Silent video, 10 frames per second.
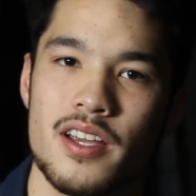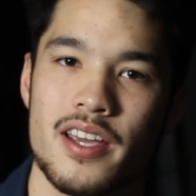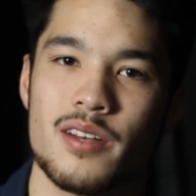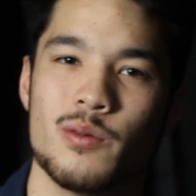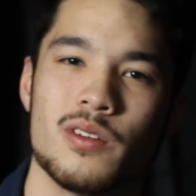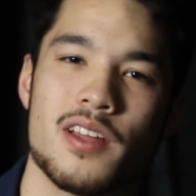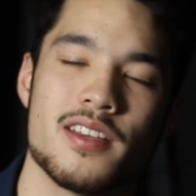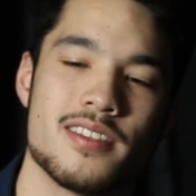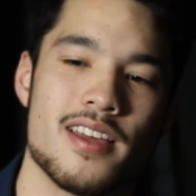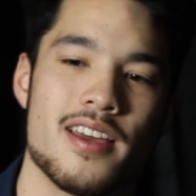and
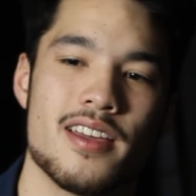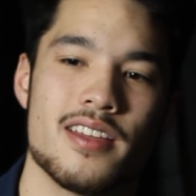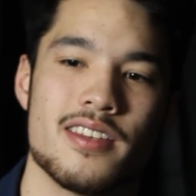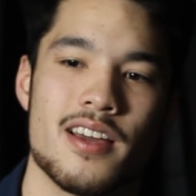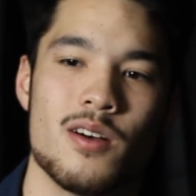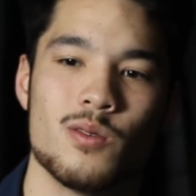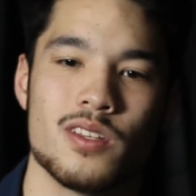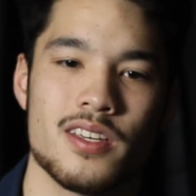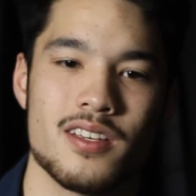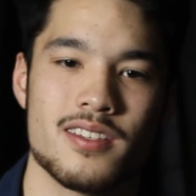realize that not
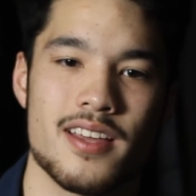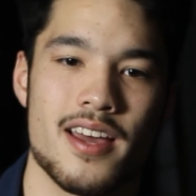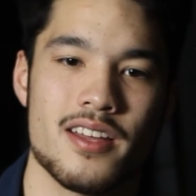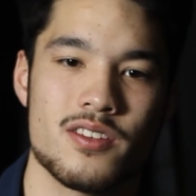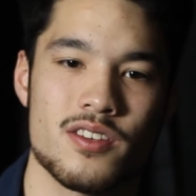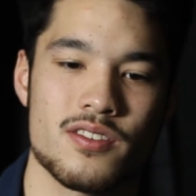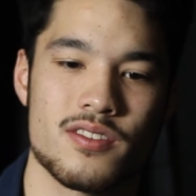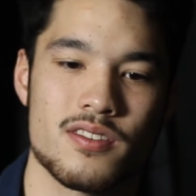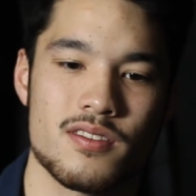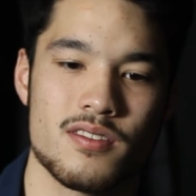only is that
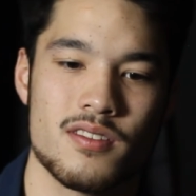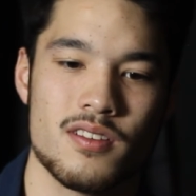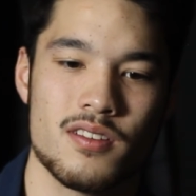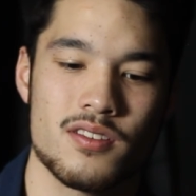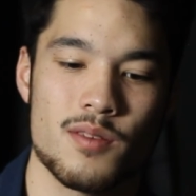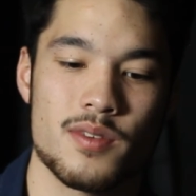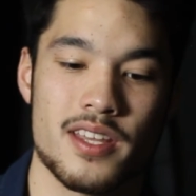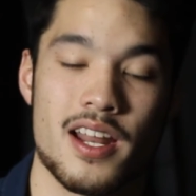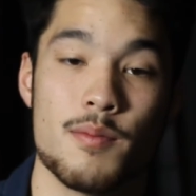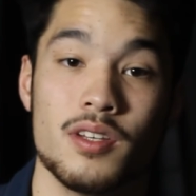just something
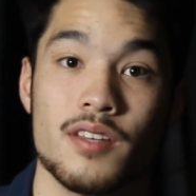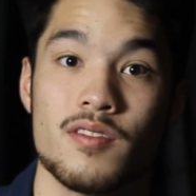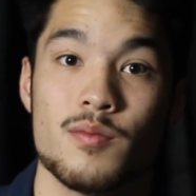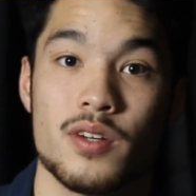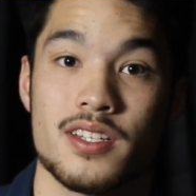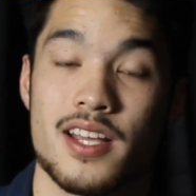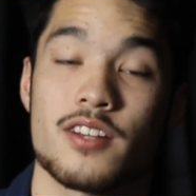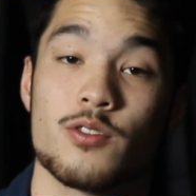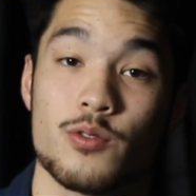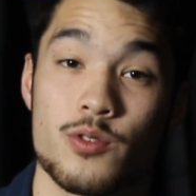that I believe in, but it's
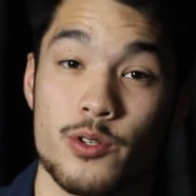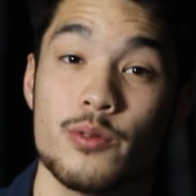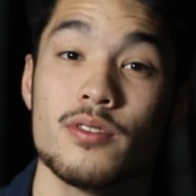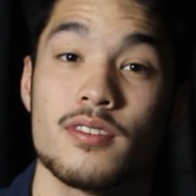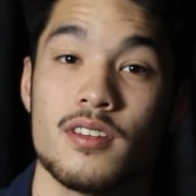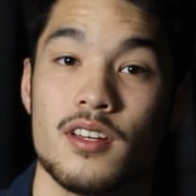actual truth,